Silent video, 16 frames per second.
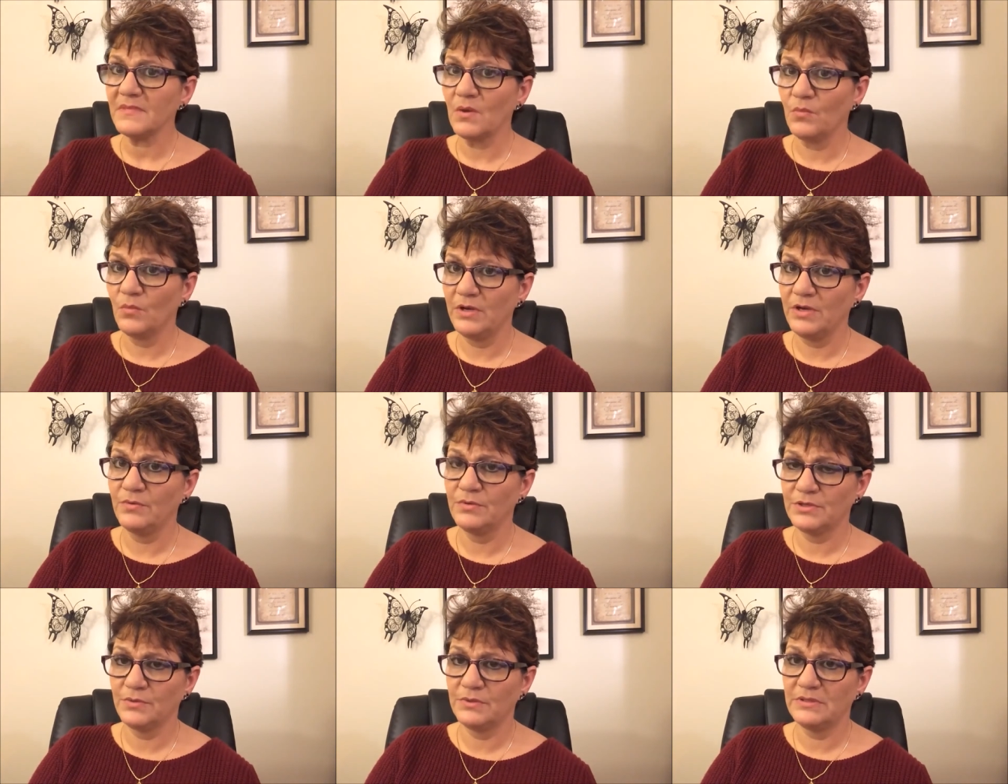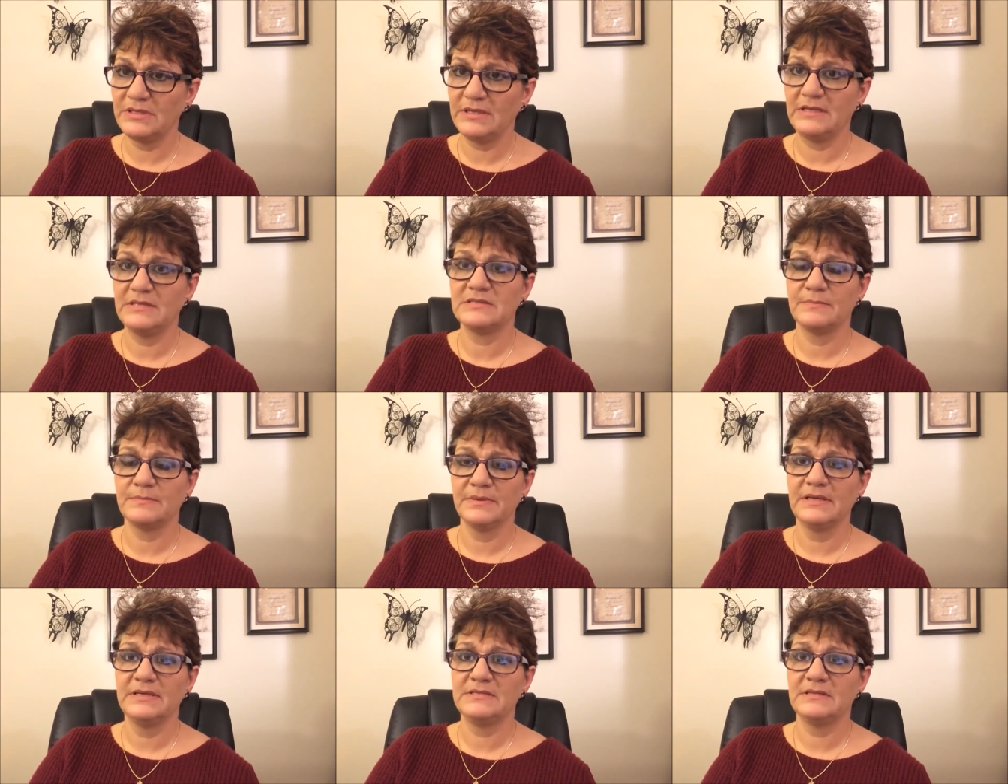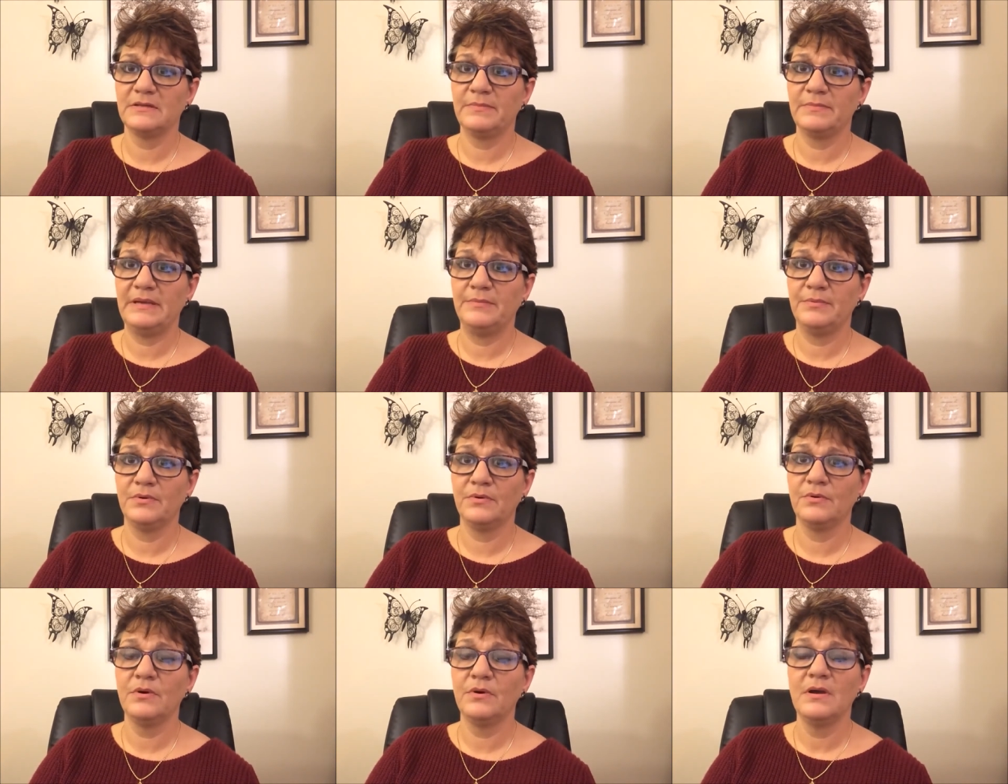When you were doing things to please other
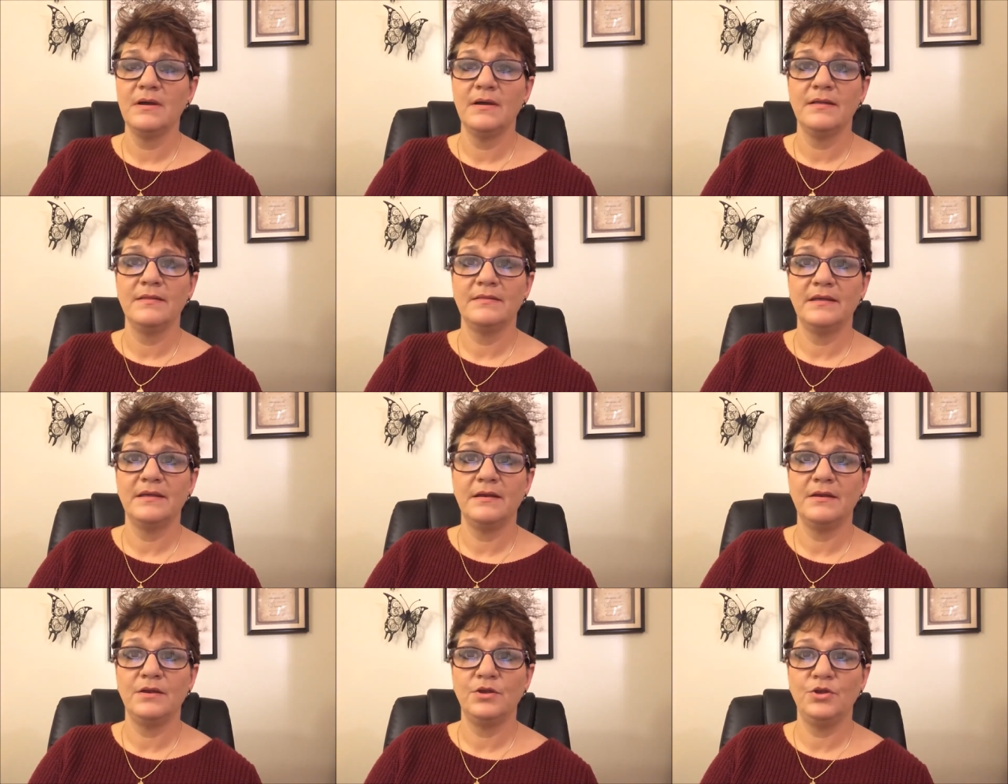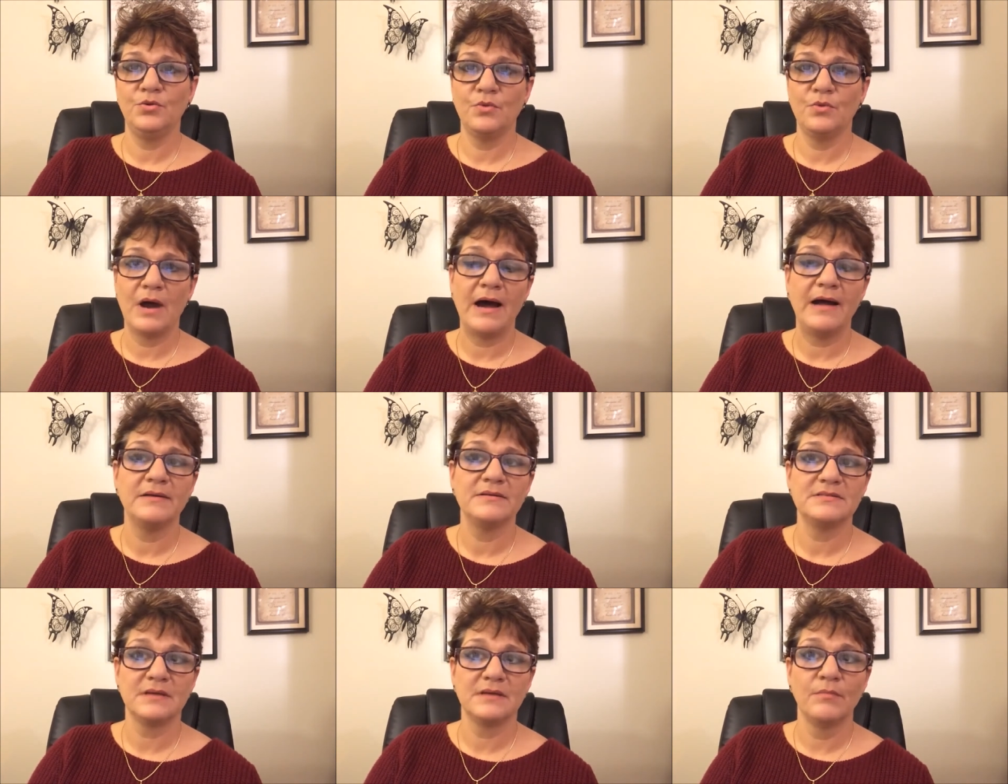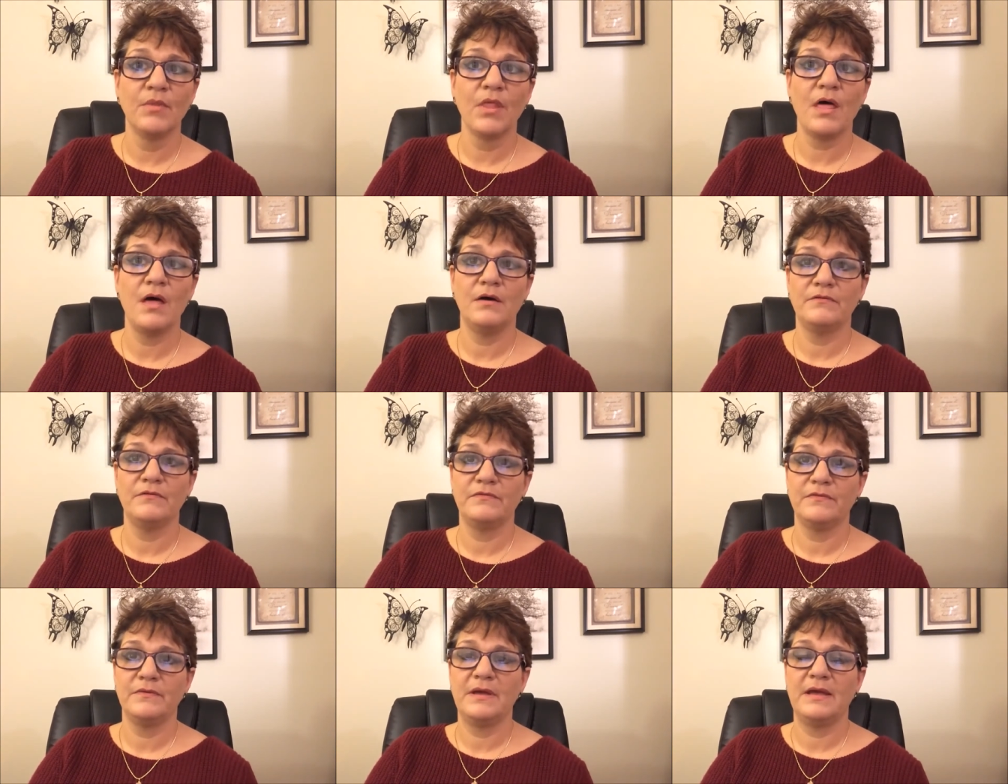people, then you got some love.